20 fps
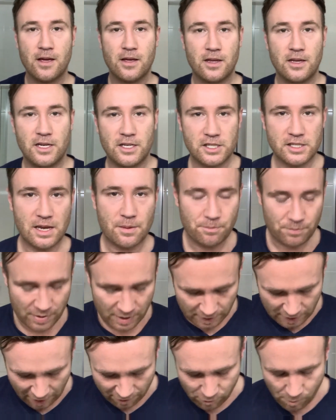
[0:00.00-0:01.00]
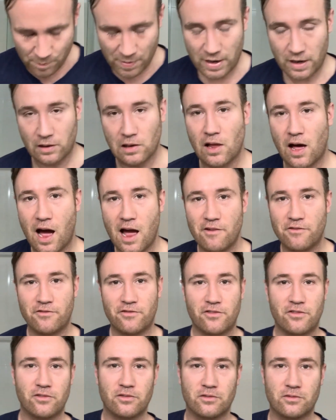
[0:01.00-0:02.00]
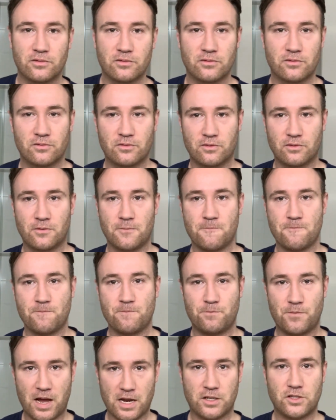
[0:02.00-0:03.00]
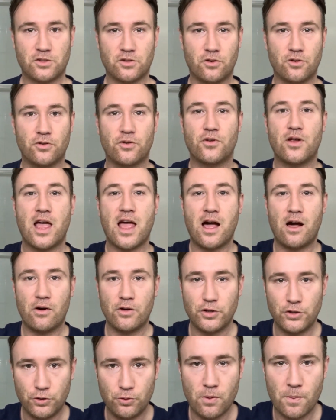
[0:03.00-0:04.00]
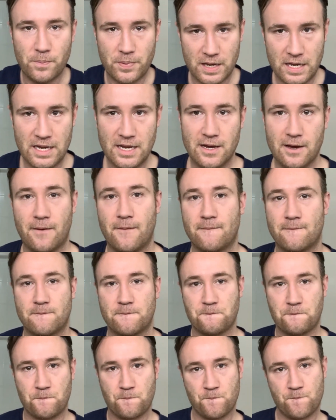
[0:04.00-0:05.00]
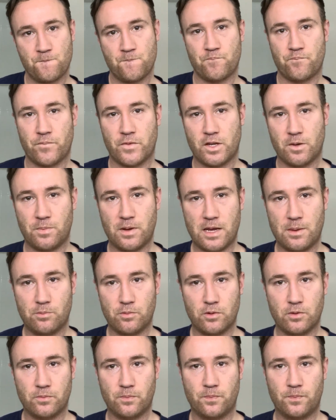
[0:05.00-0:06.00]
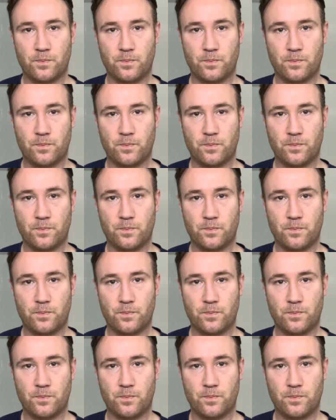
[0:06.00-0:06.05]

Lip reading: You just you have a better life based on how you appear to people.